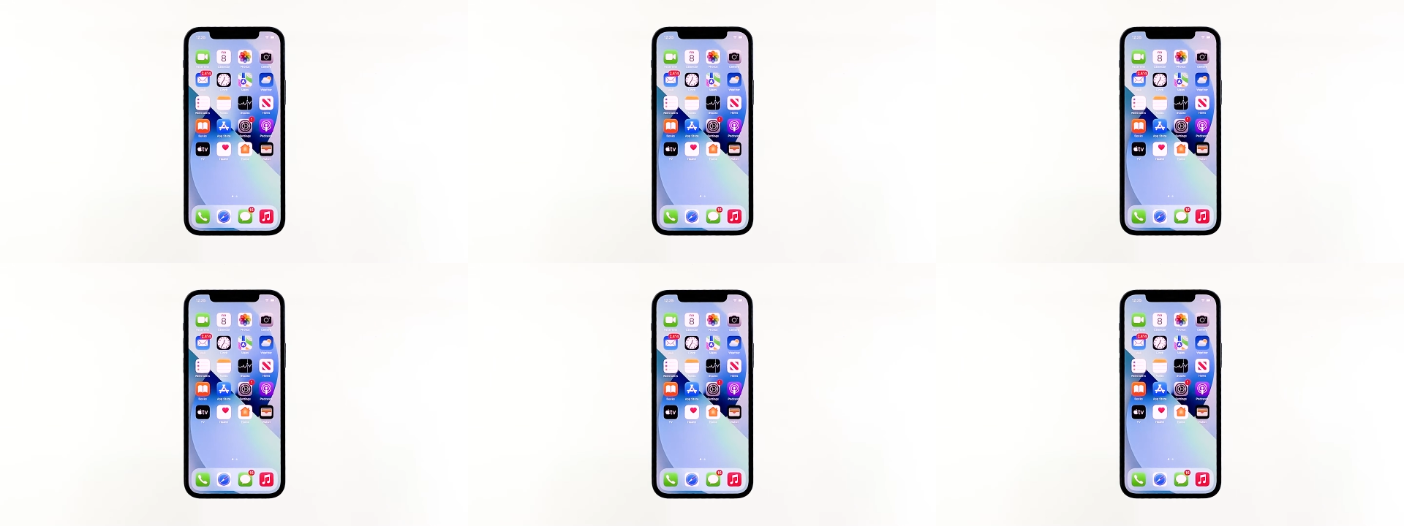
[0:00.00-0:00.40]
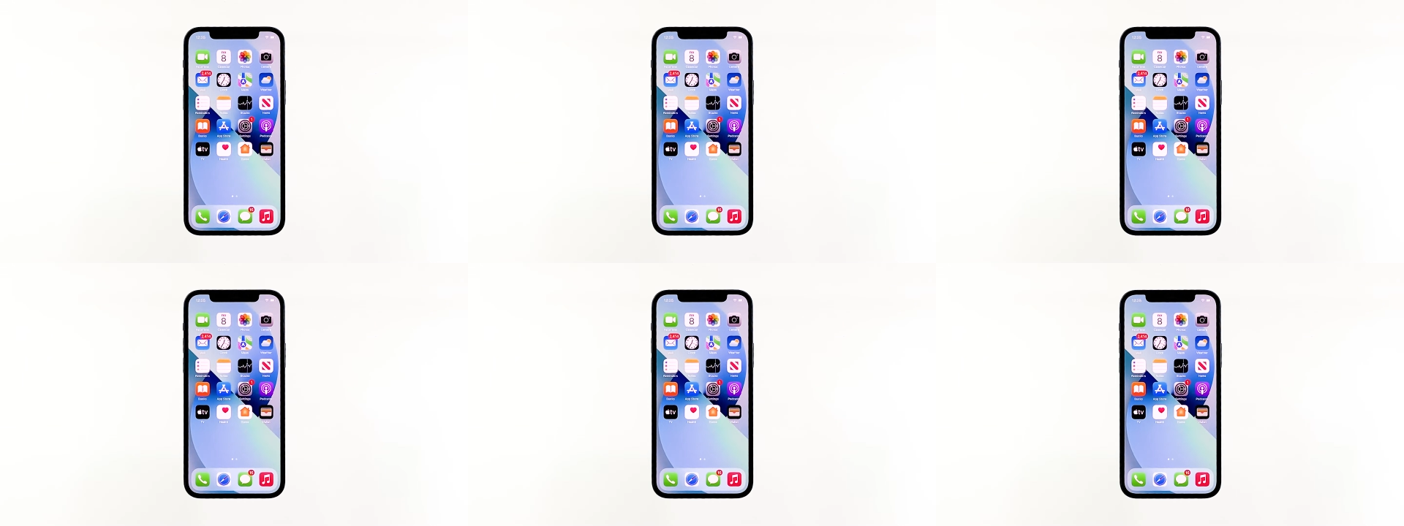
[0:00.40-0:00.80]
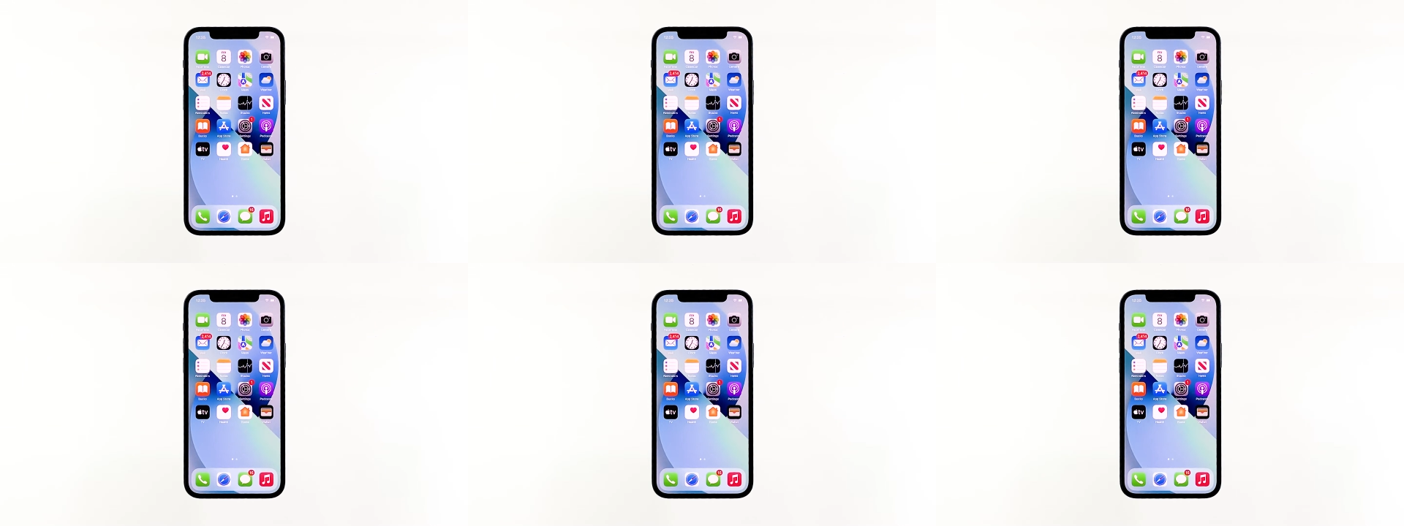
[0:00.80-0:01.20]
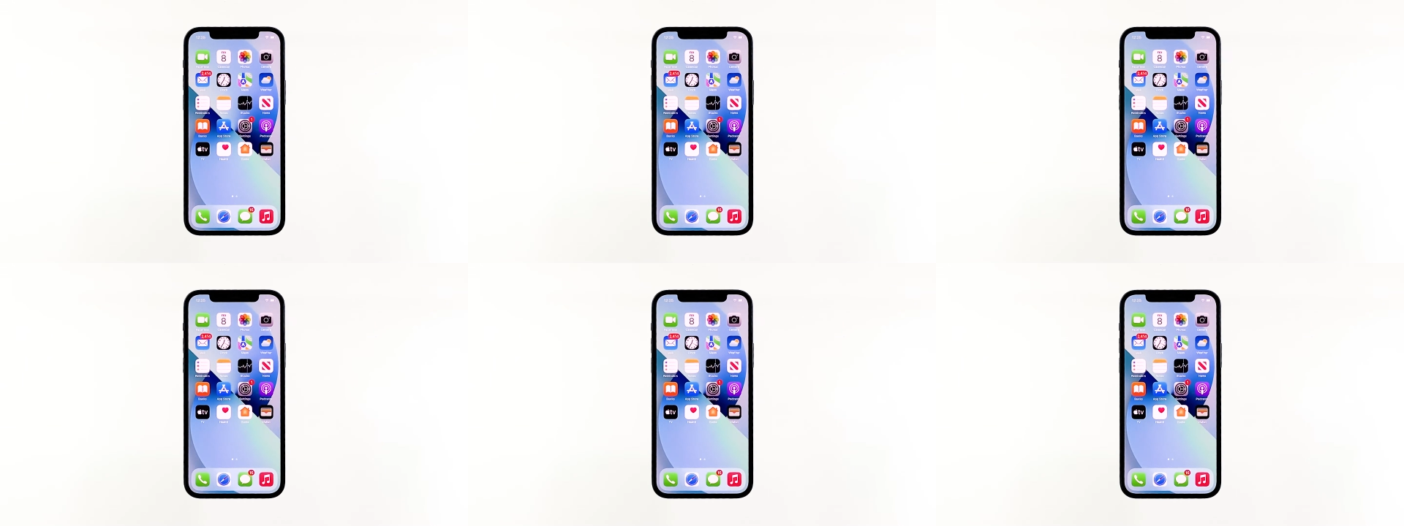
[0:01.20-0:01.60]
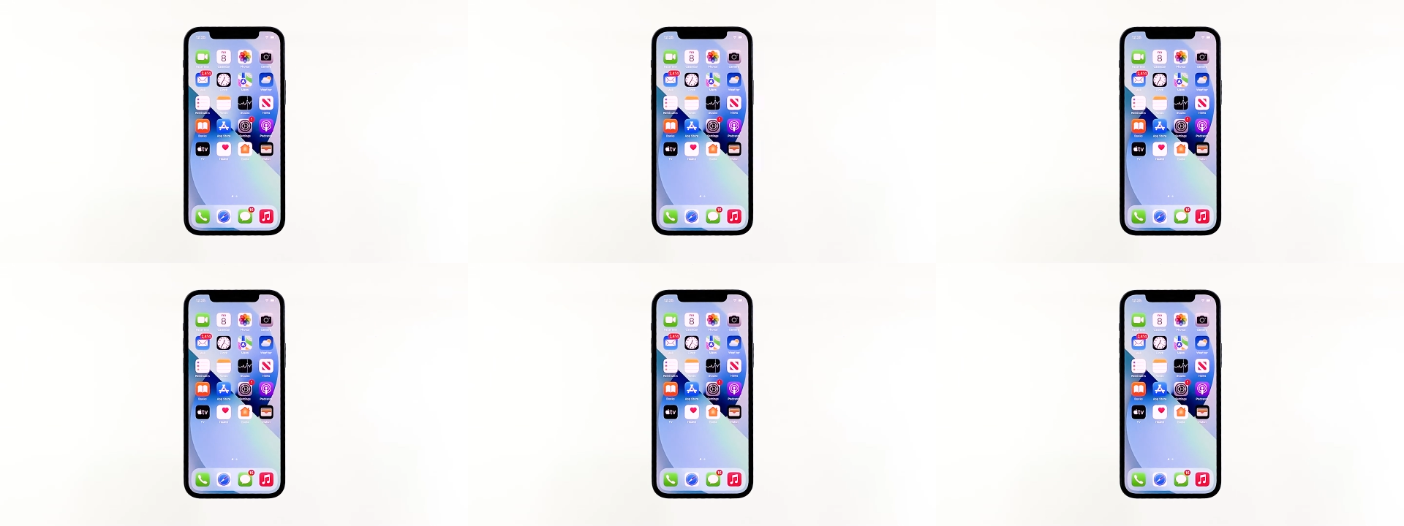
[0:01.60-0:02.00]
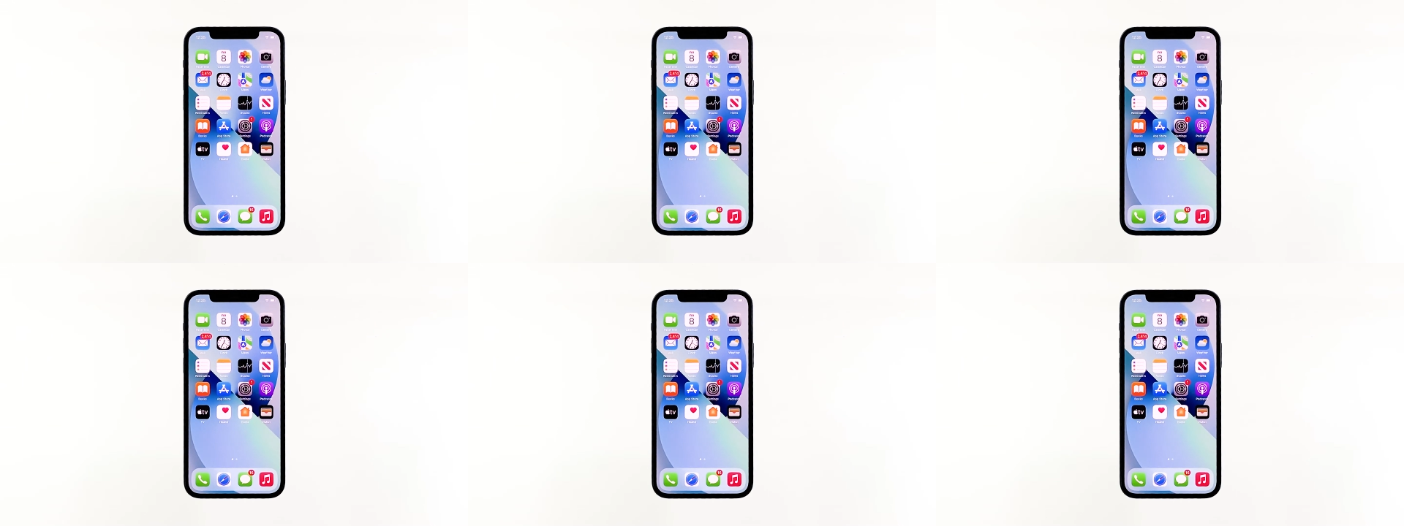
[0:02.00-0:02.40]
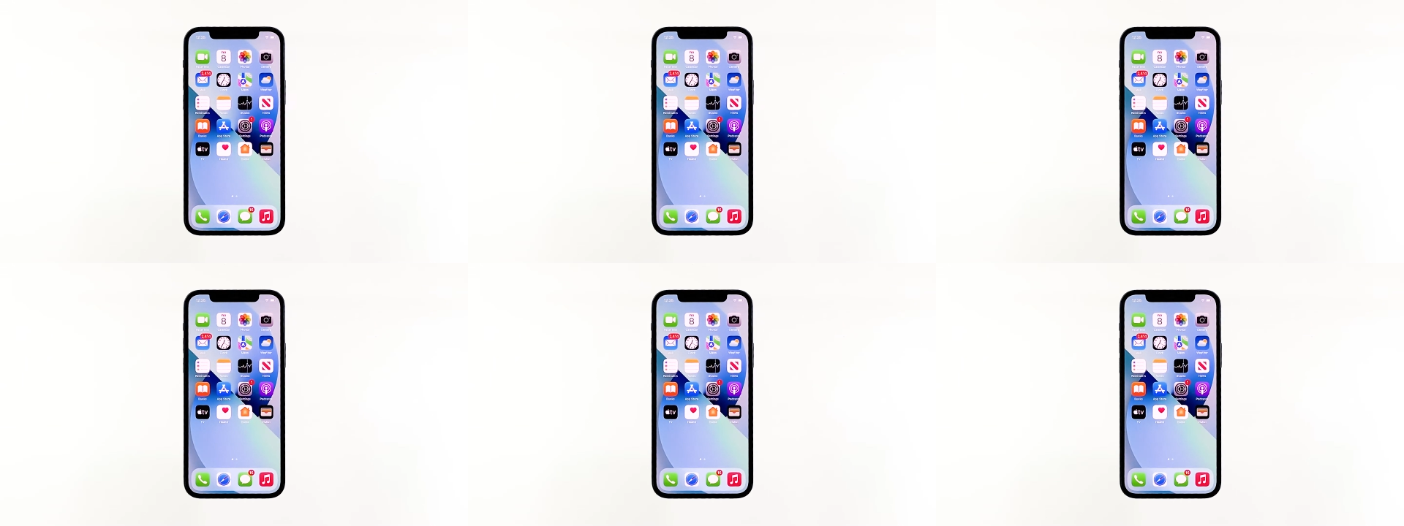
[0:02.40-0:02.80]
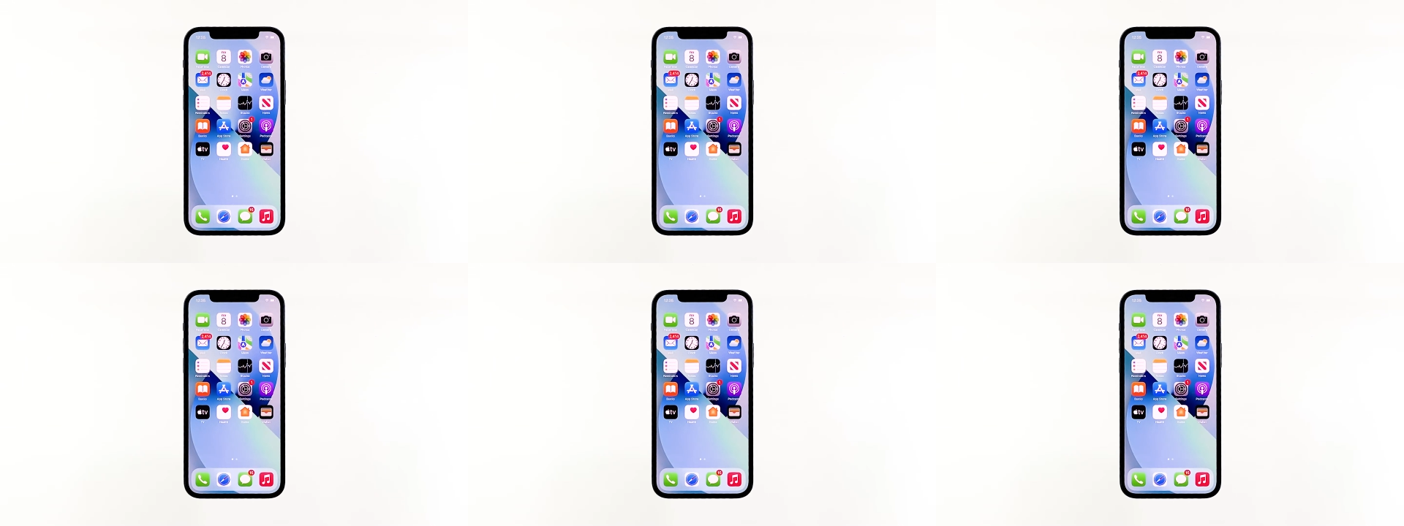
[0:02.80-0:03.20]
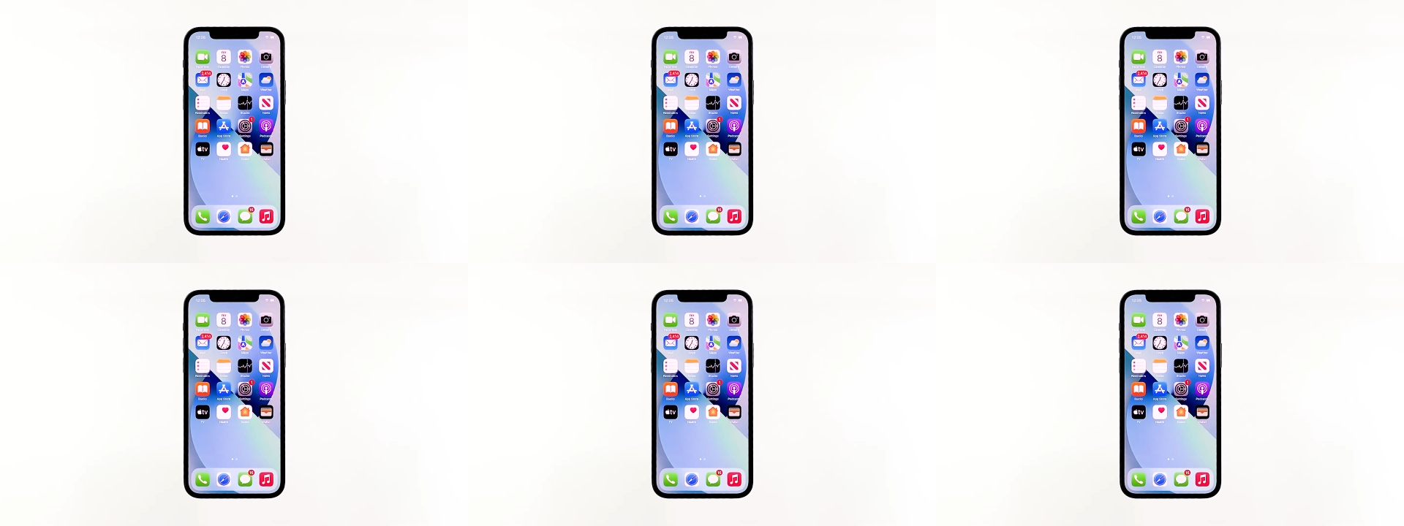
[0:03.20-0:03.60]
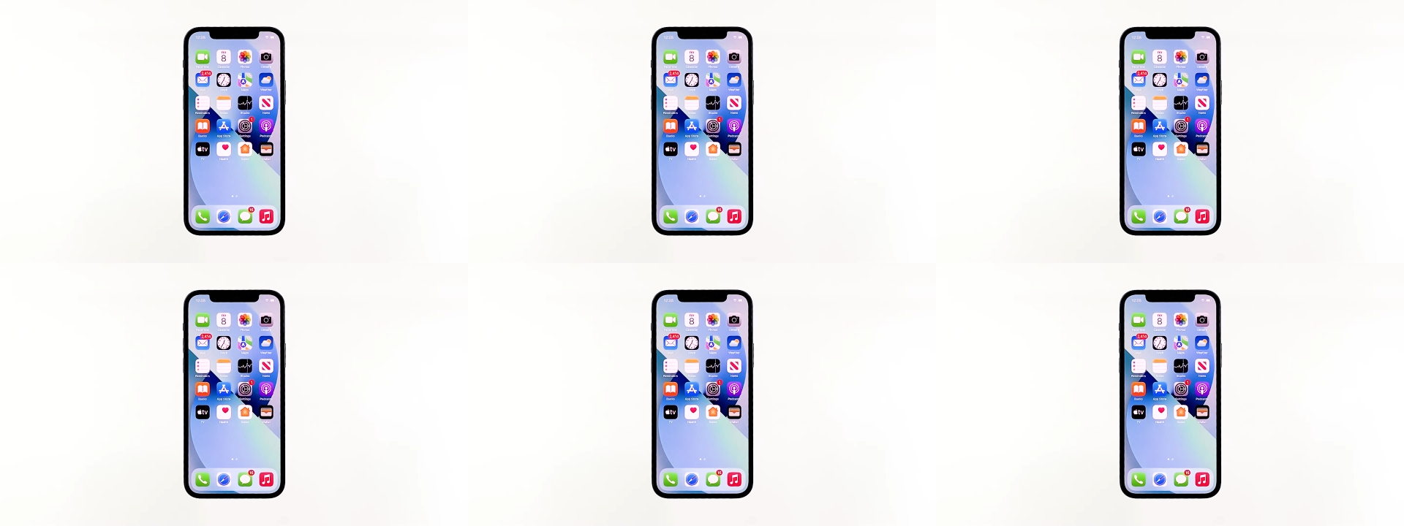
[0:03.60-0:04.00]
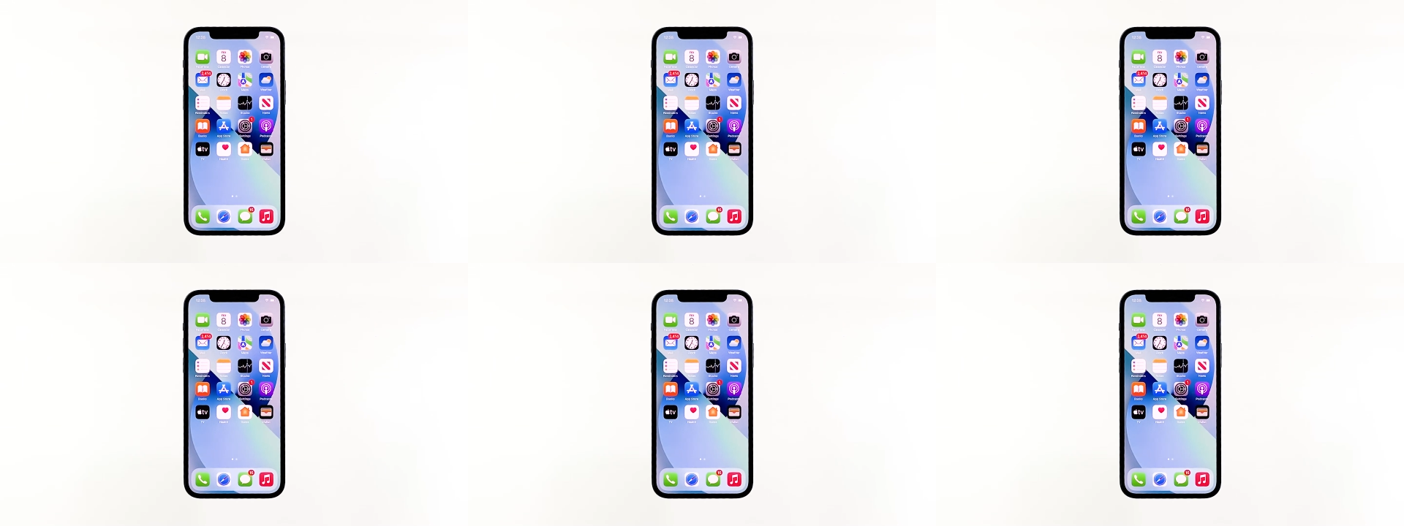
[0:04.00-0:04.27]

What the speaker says: No face is visible, so there are no lips to read.